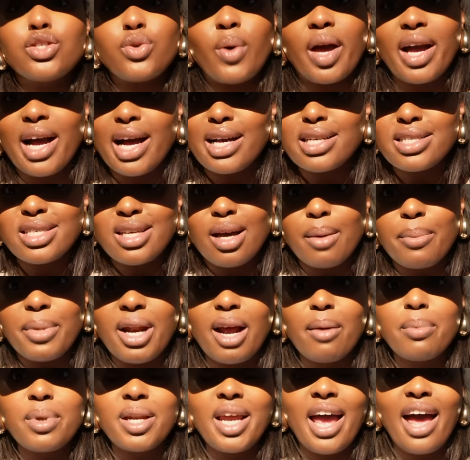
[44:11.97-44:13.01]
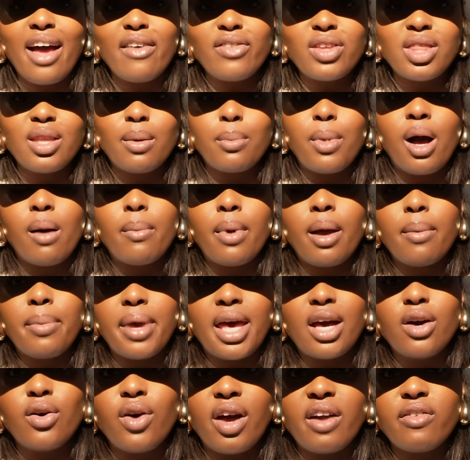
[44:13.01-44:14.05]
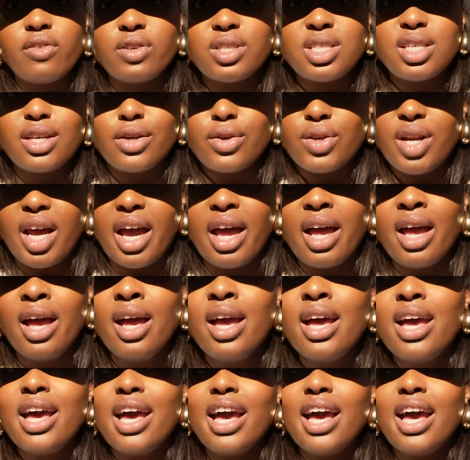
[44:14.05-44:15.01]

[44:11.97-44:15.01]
So I got some, and I've been having them on my bagel every single day.